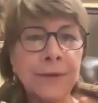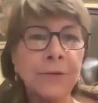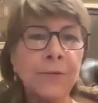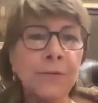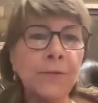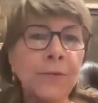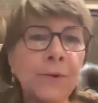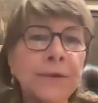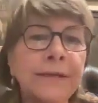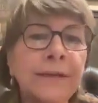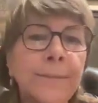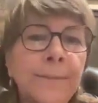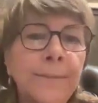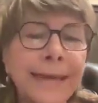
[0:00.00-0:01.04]
you would
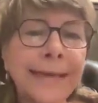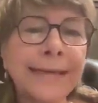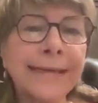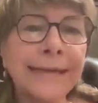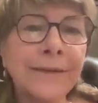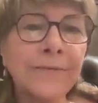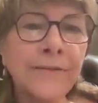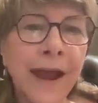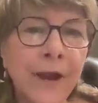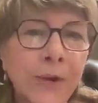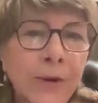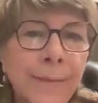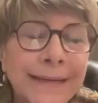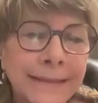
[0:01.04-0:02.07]
commit
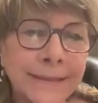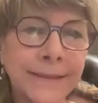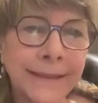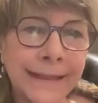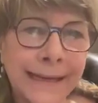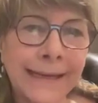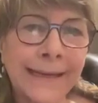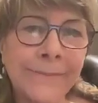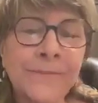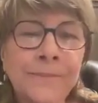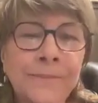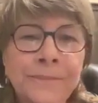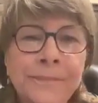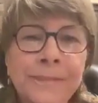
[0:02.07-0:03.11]
environmentally.
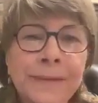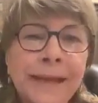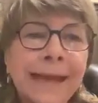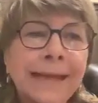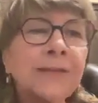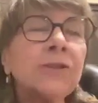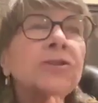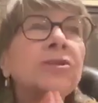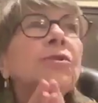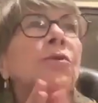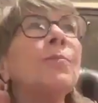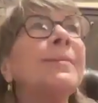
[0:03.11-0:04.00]
And so